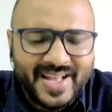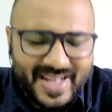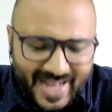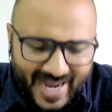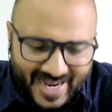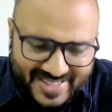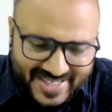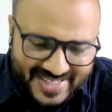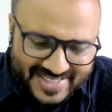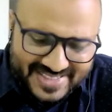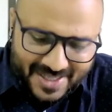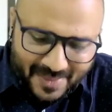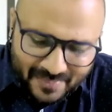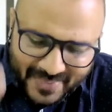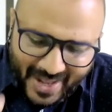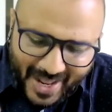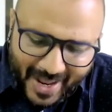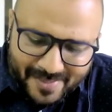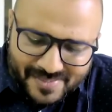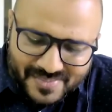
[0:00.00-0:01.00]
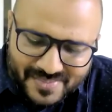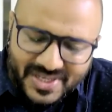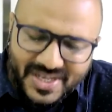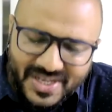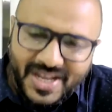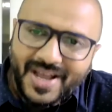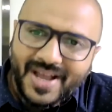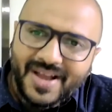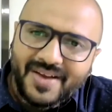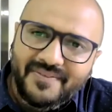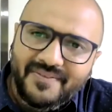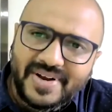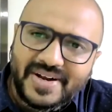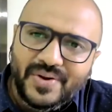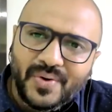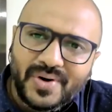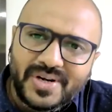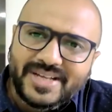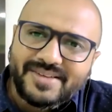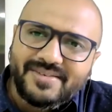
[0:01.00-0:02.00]
I think sometimes we
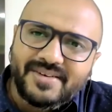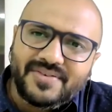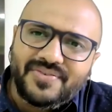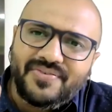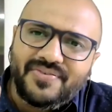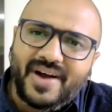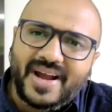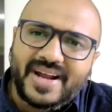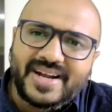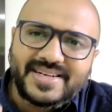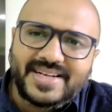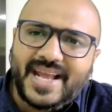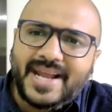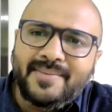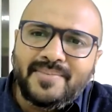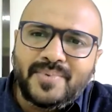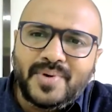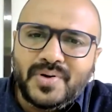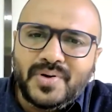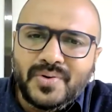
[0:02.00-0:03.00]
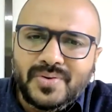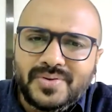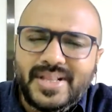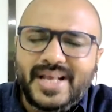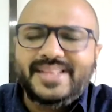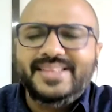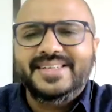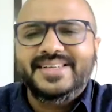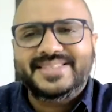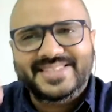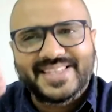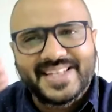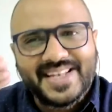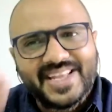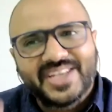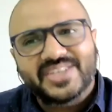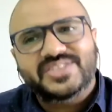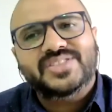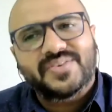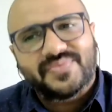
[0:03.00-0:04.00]
don't even find time to do like the
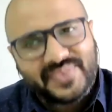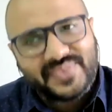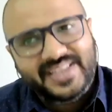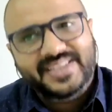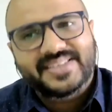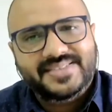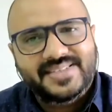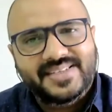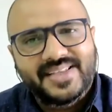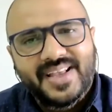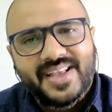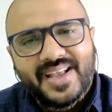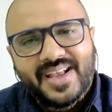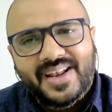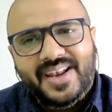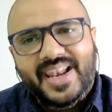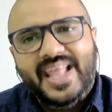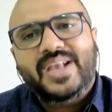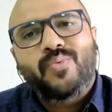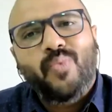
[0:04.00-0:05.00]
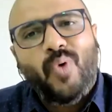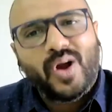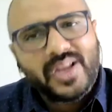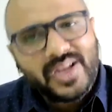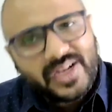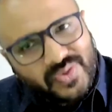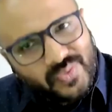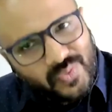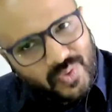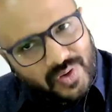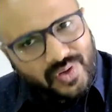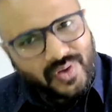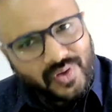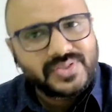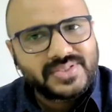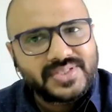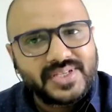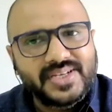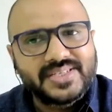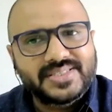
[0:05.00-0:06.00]
silliest of things, like walking to a
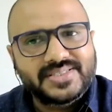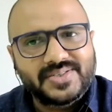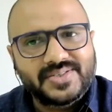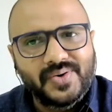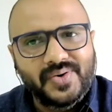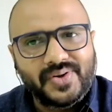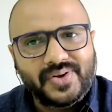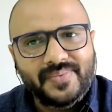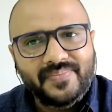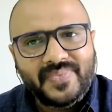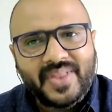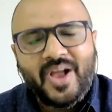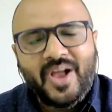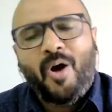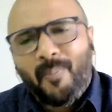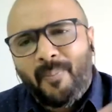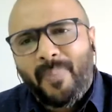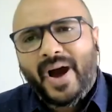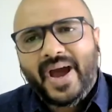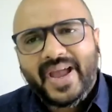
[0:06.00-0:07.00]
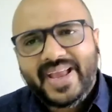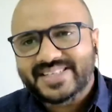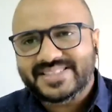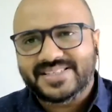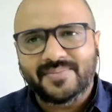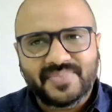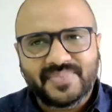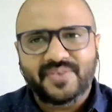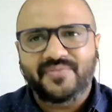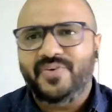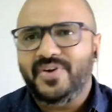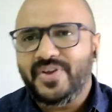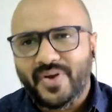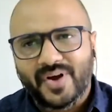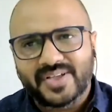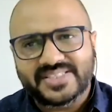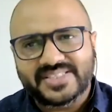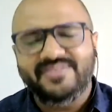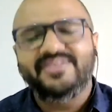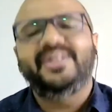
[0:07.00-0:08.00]
grocery store or buying something for
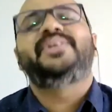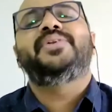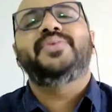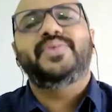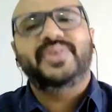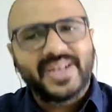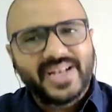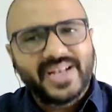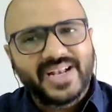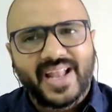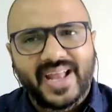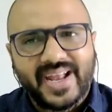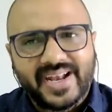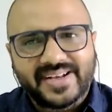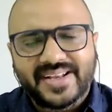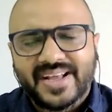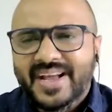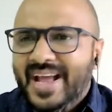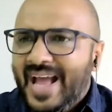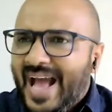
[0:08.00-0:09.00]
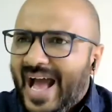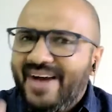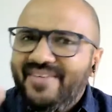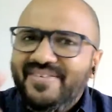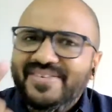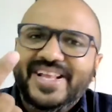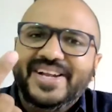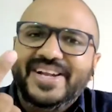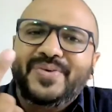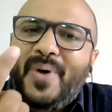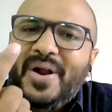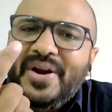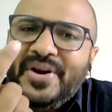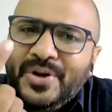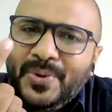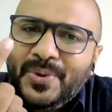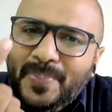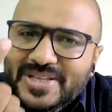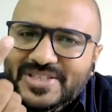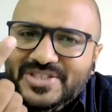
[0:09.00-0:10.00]
yourself that you really like. Having that 1
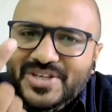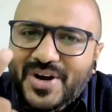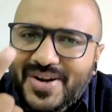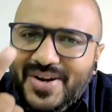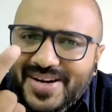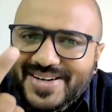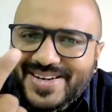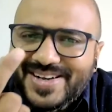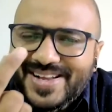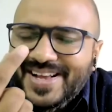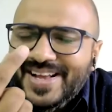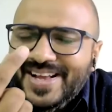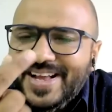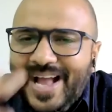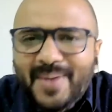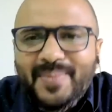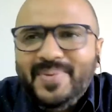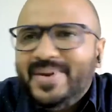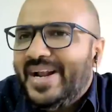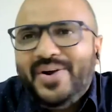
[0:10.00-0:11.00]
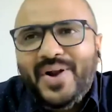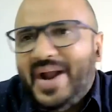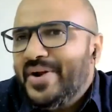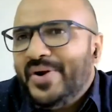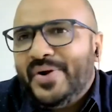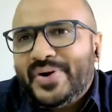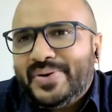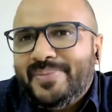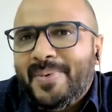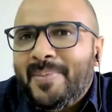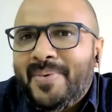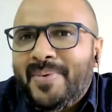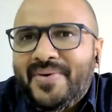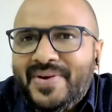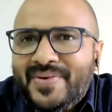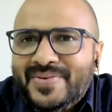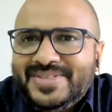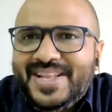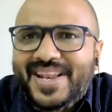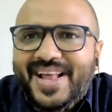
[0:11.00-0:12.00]
rupee chocolate. I mean, I don't remember when
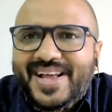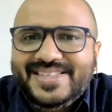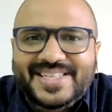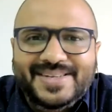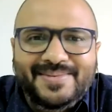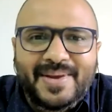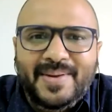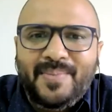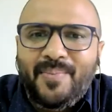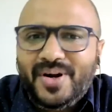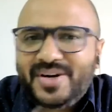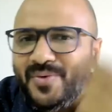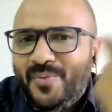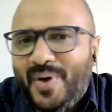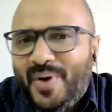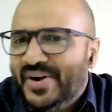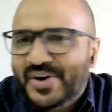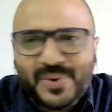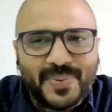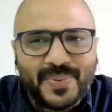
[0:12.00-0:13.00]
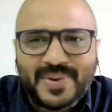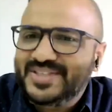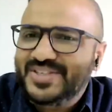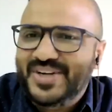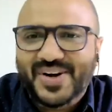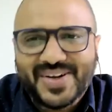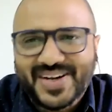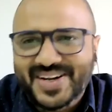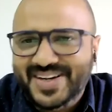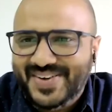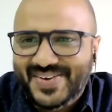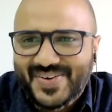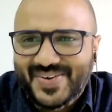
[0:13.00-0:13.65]
was the last time I bought a 1 rupee chocolate,